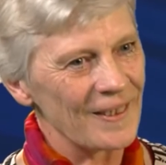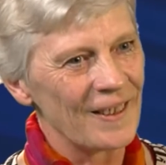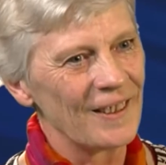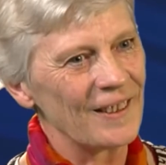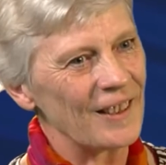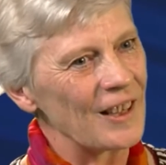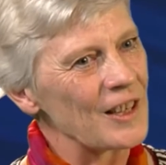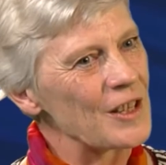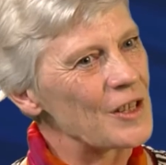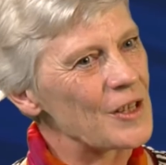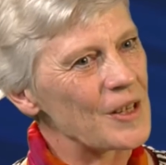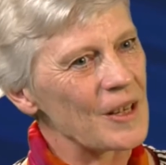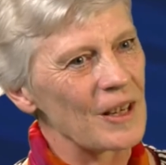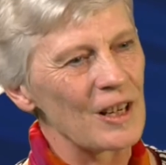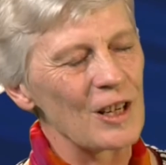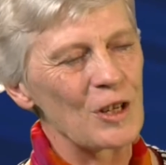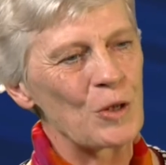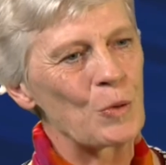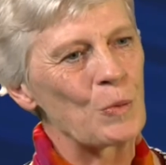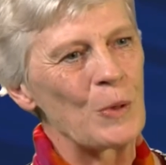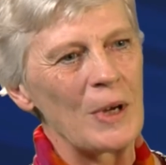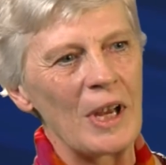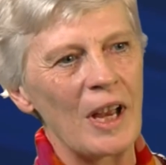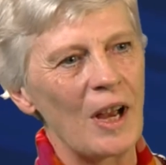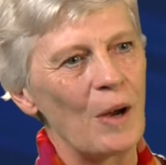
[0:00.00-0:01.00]
Until
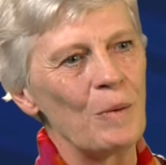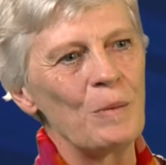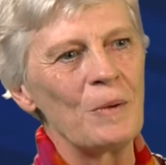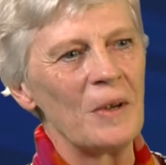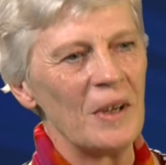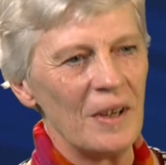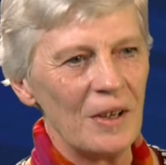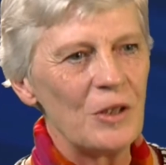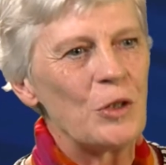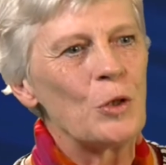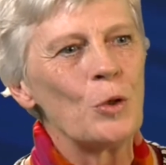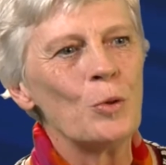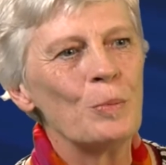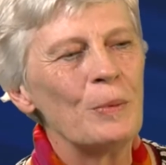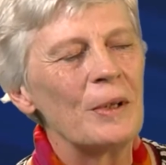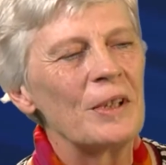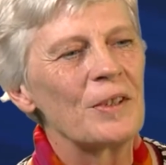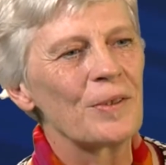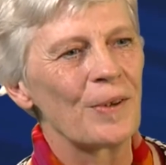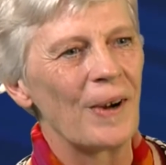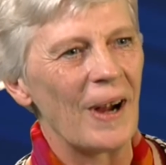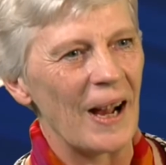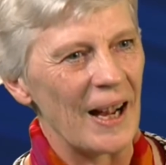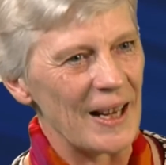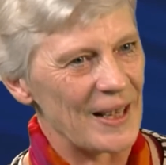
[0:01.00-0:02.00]
we have human
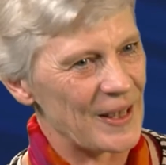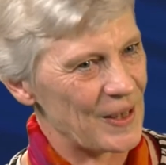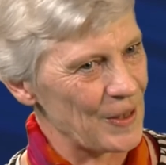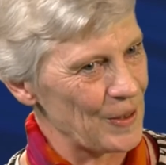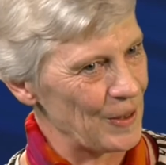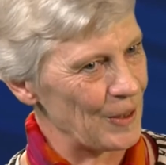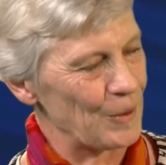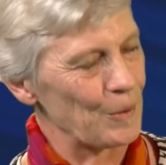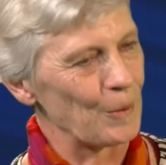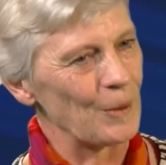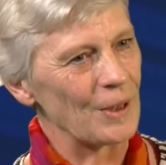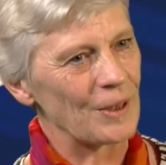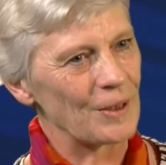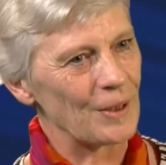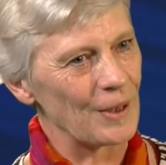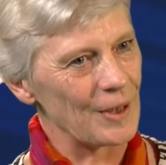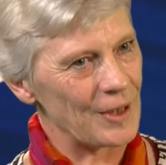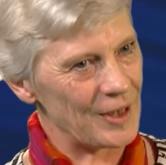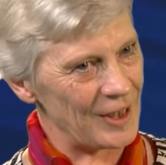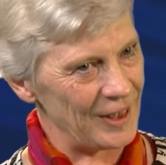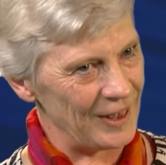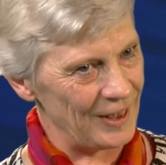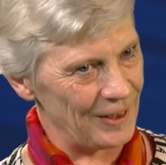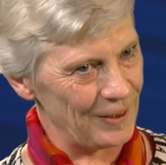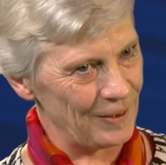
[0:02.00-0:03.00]
rights, it will
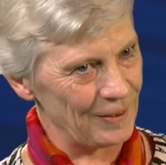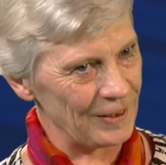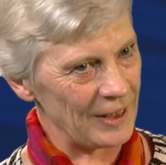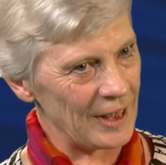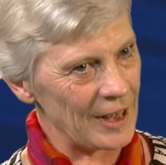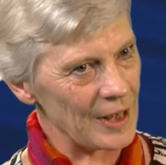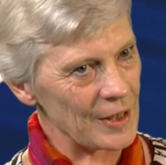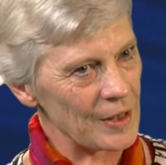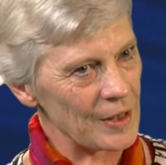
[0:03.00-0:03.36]
continue. Yes.